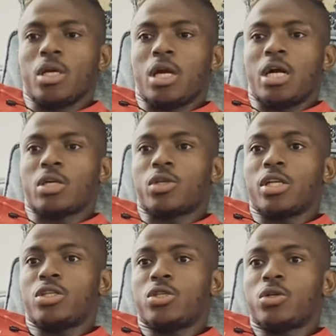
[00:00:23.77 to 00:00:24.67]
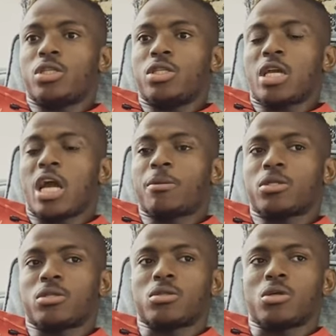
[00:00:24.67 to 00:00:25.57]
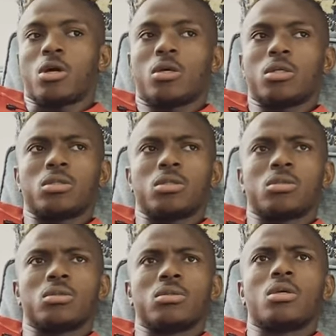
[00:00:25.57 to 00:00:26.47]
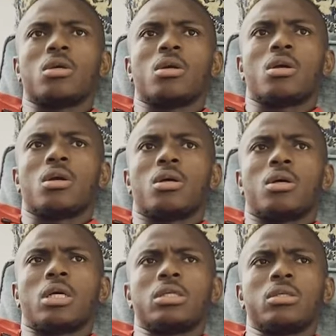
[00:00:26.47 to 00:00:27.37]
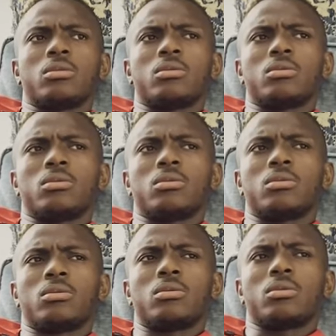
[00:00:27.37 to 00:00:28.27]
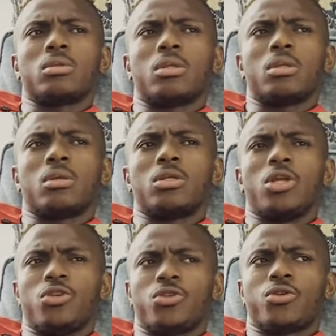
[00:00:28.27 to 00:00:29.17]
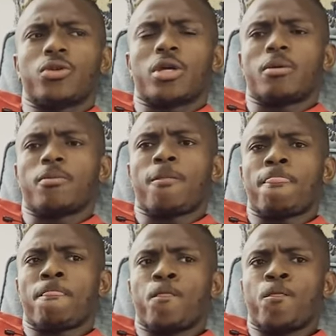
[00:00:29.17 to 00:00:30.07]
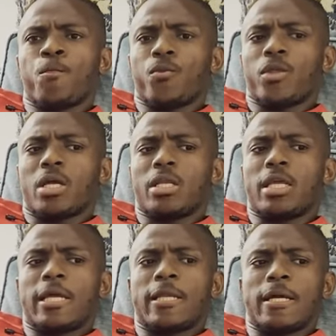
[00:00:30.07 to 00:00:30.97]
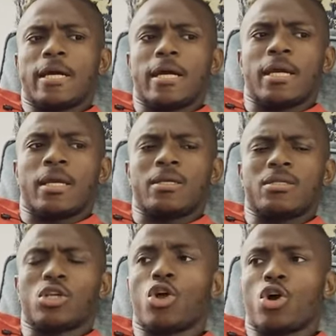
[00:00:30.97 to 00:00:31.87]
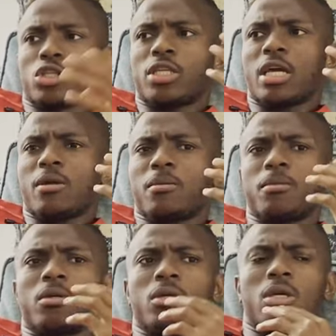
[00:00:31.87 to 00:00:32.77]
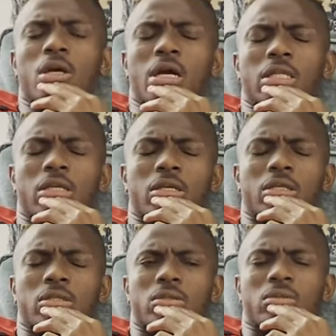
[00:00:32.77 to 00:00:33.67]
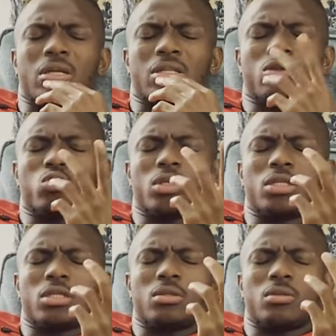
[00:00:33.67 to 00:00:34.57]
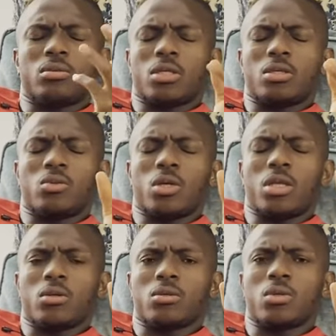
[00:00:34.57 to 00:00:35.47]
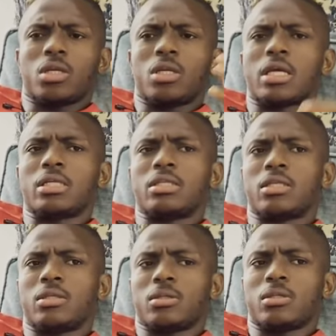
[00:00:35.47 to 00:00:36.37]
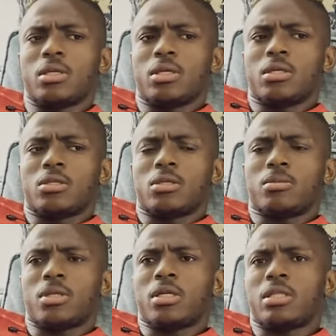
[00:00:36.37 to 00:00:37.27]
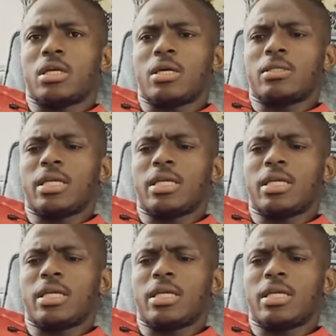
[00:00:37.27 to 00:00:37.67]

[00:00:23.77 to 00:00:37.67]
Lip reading: I actually saw this caption on, I think on Instagram. And then it's a long time. I think 2020 or 2019, something like that.